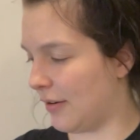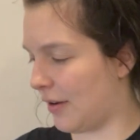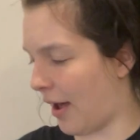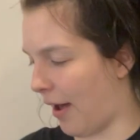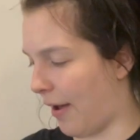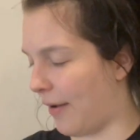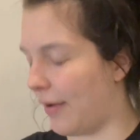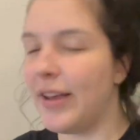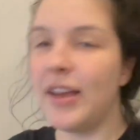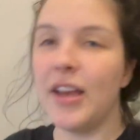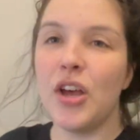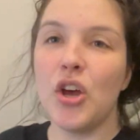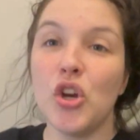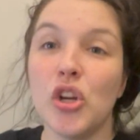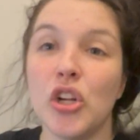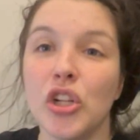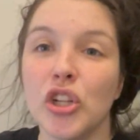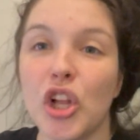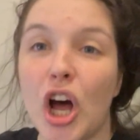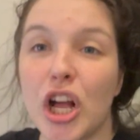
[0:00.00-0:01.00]
Okay,
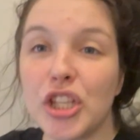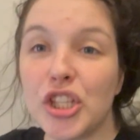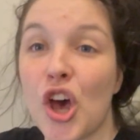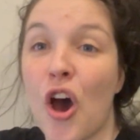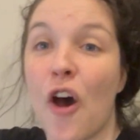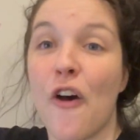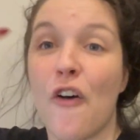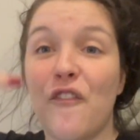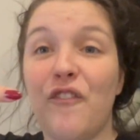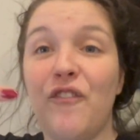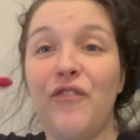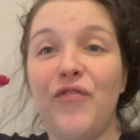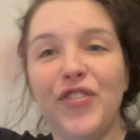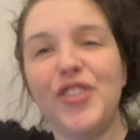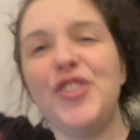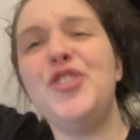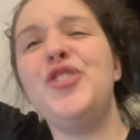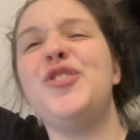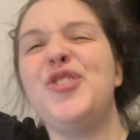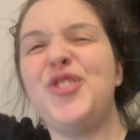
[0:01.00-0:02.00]
let's
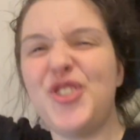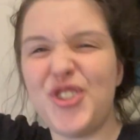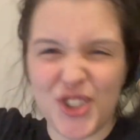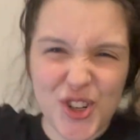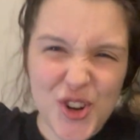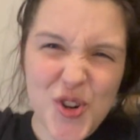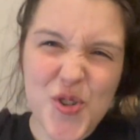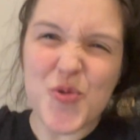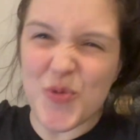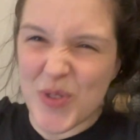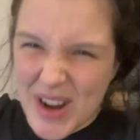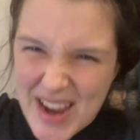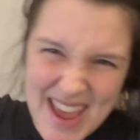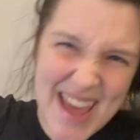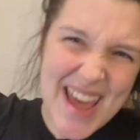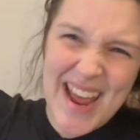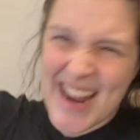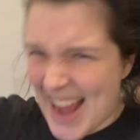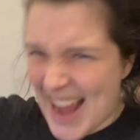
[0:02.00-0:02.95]
do it.